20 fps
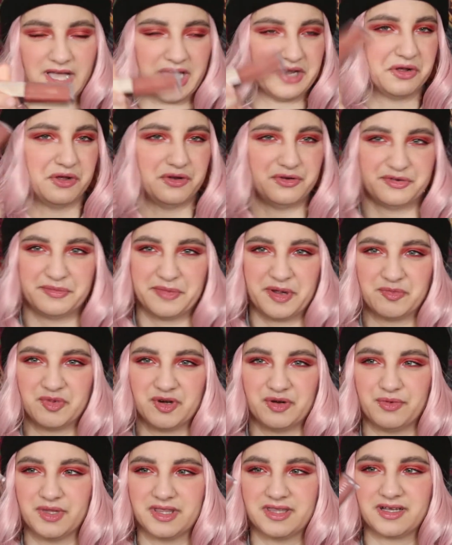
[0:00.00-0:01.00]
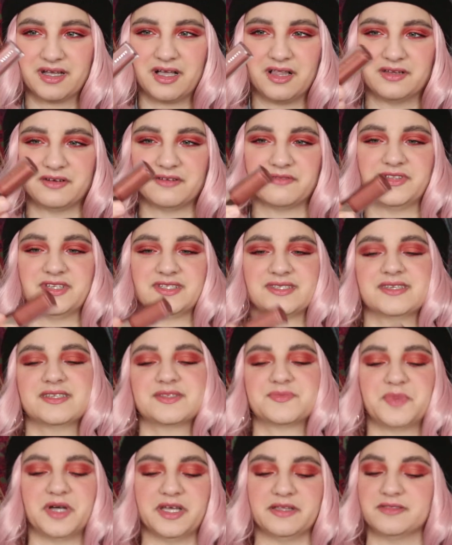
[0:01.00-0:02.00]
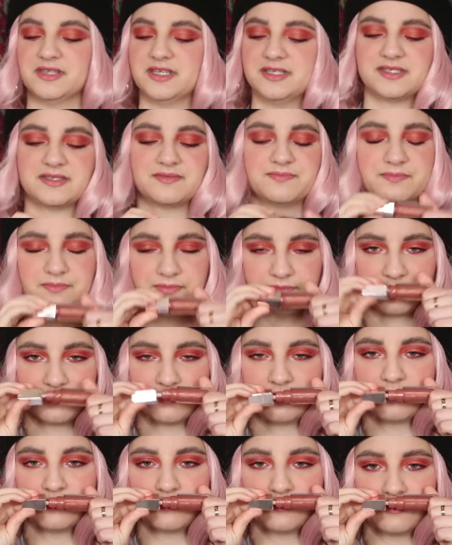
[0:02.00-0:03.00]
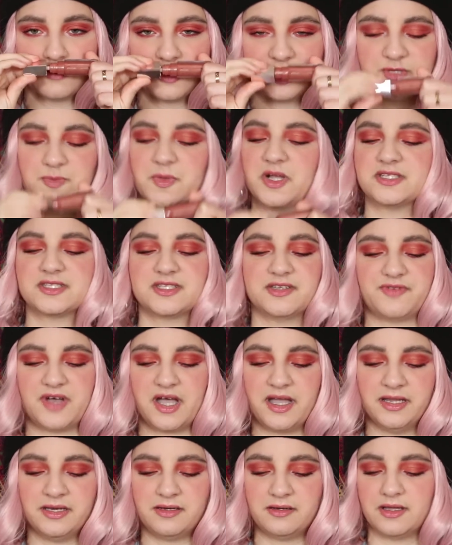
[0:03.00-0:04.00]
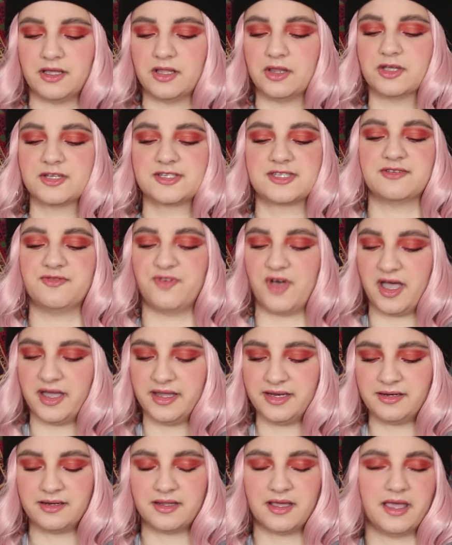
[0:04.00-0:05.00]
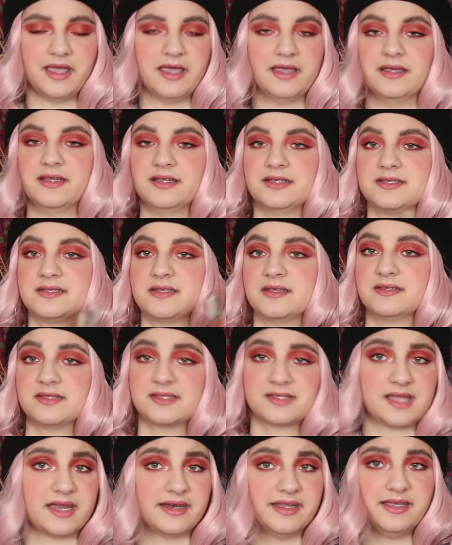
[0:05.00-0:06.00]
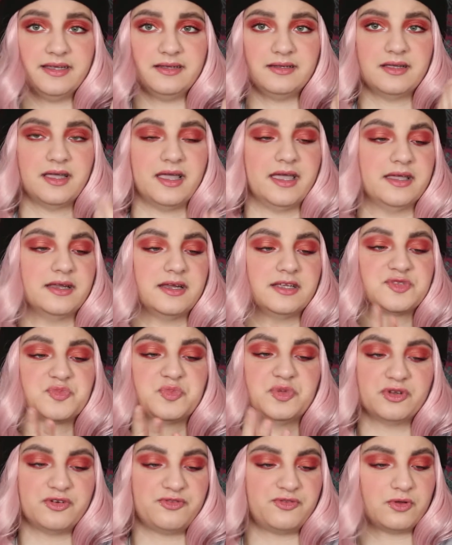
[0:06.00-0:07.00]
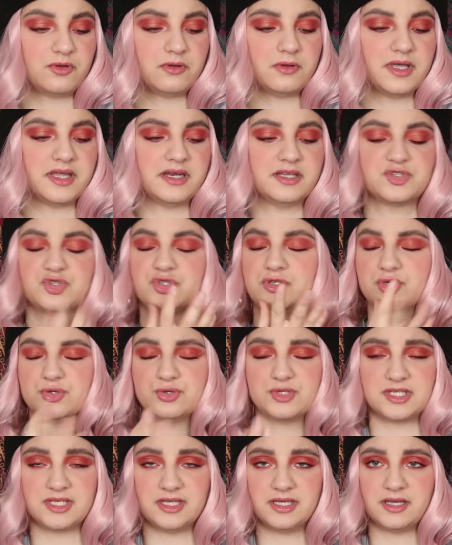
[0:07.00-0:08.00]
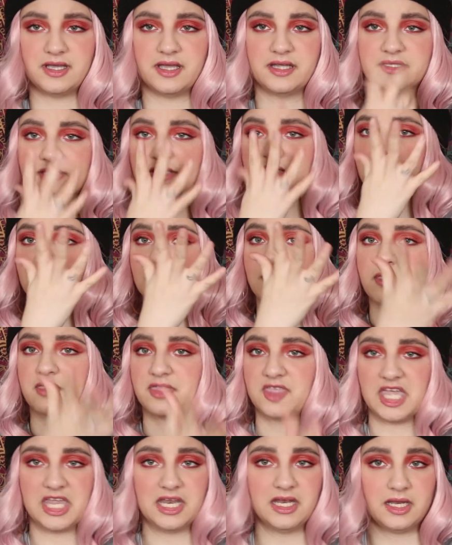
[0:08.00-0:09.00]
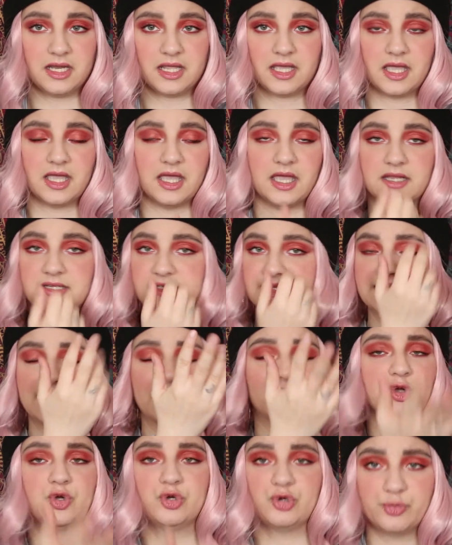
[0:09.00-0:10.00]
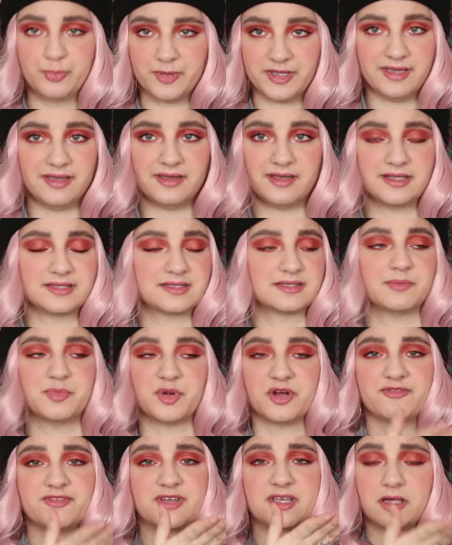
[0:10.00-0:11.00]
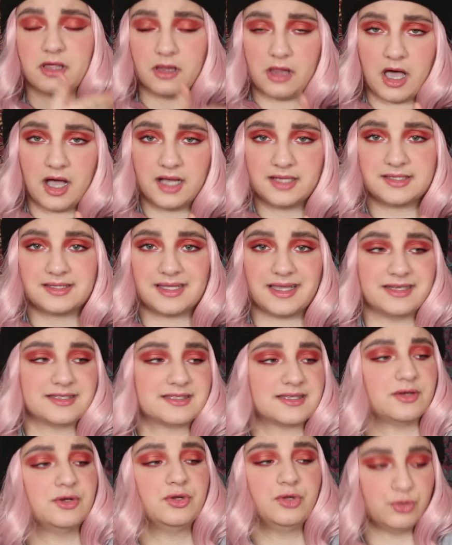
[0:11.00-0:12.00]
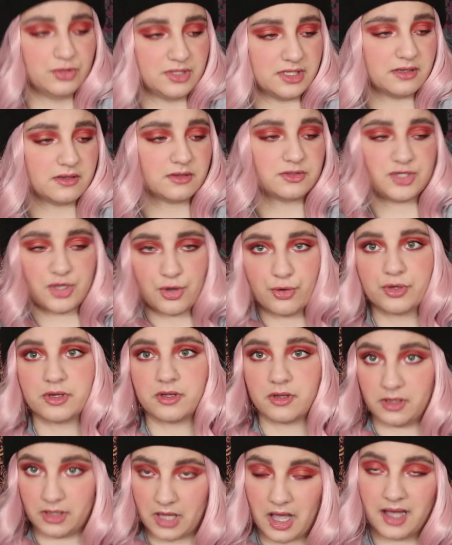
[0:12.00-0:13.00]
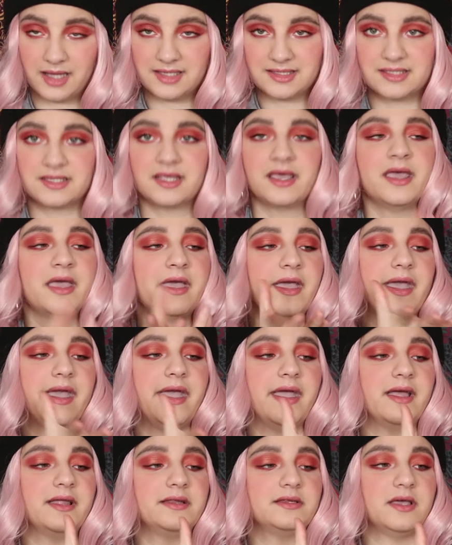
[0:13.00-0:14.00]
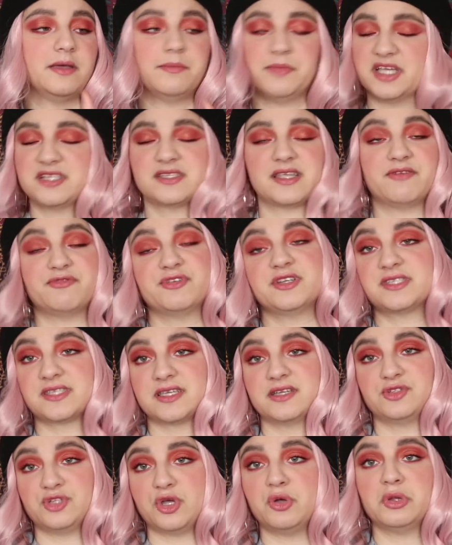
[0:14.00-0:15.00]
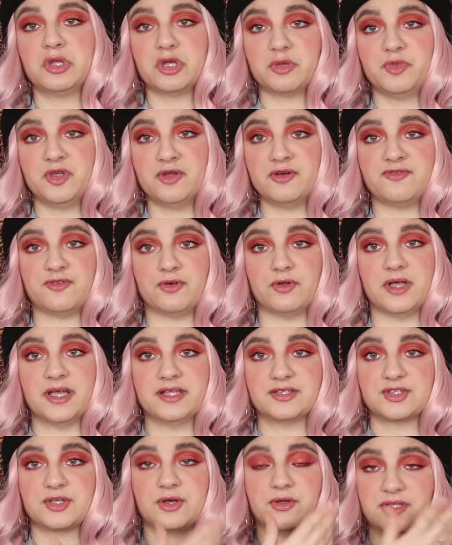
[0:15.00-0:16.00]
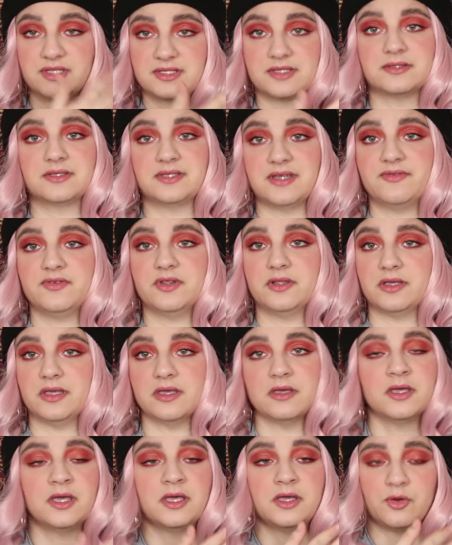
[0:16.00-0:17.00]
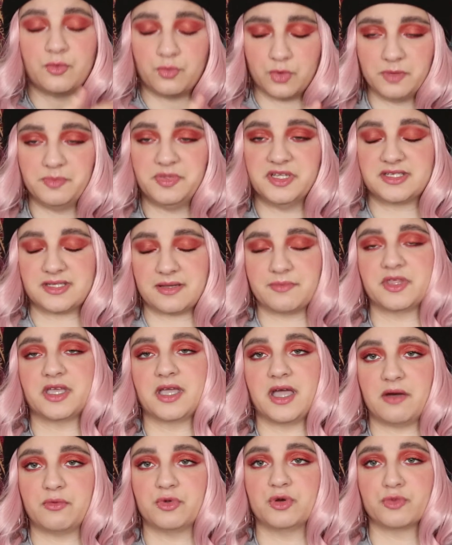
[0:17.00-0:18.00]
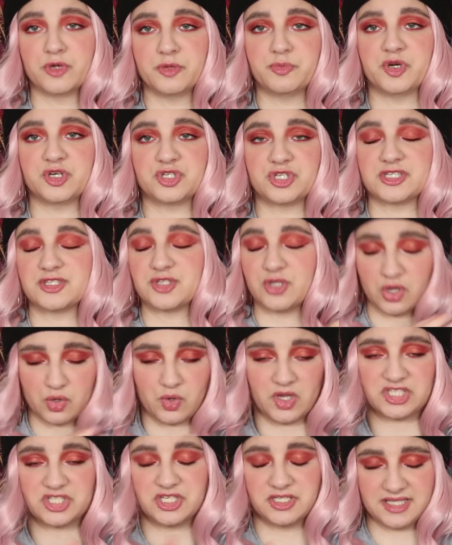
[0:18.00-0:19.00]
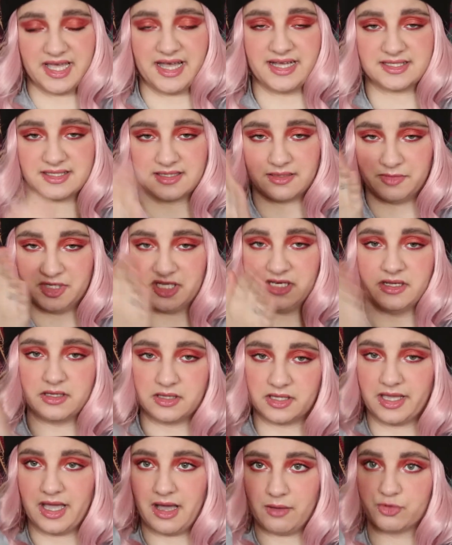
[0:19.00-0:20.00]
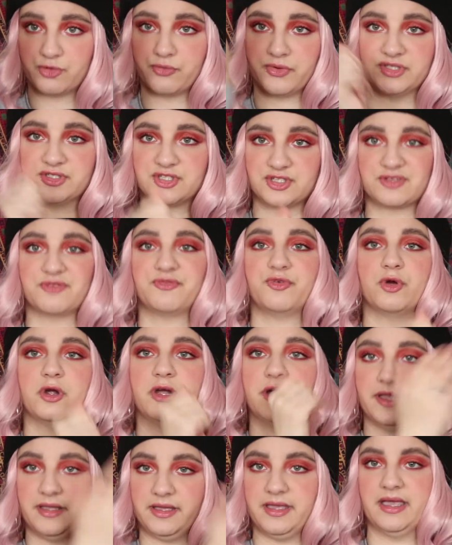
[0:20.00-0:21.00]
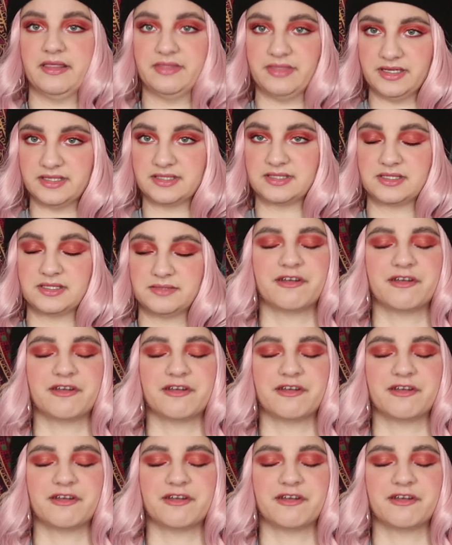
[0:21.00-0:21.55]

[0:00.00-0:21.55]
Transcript: I don't remember what the color of this is, but this smells divine. It looks divine. It is stunning. It is beautiful. It is juicy. It's thin. It's not goopy. It's the perfect gloss, and it's a nude toned gloss, and it makes every skin tone look beautiful. And so this is definitely would be something I would repurchase. No questions asked. Immediately I would run to Sephora and get this.